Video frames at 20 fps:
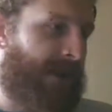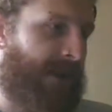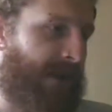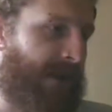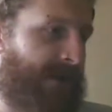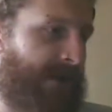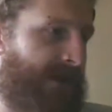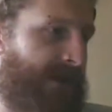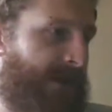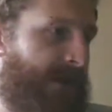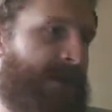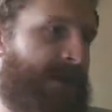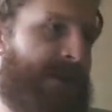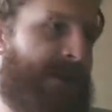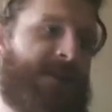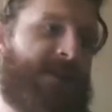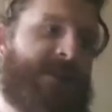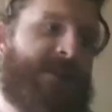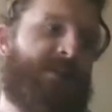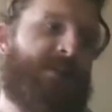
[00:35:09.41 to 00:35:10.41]
easy
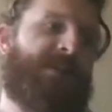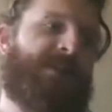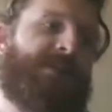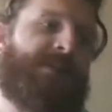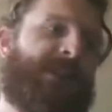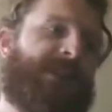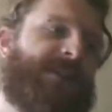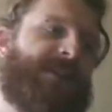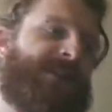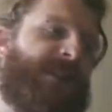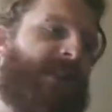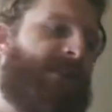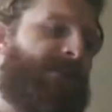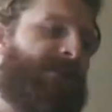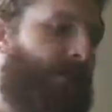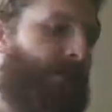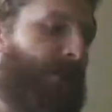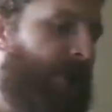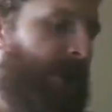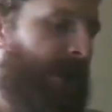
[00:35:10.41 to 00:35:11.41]
ease will fix that
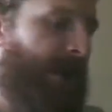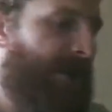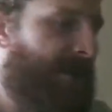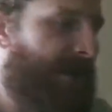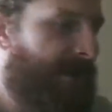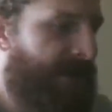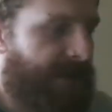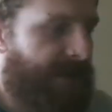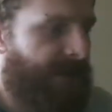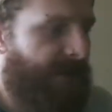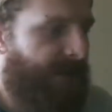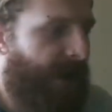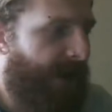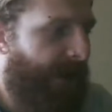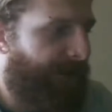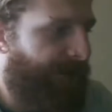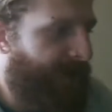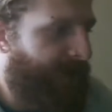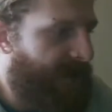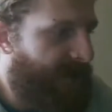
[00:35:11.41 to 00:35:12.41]
for us.
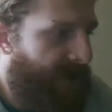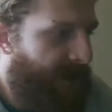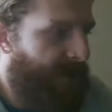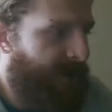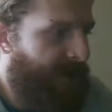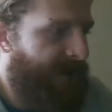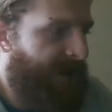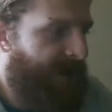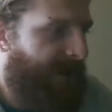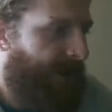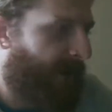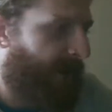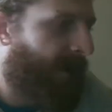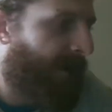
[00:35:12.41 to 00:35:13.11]
Okay, so we'll take a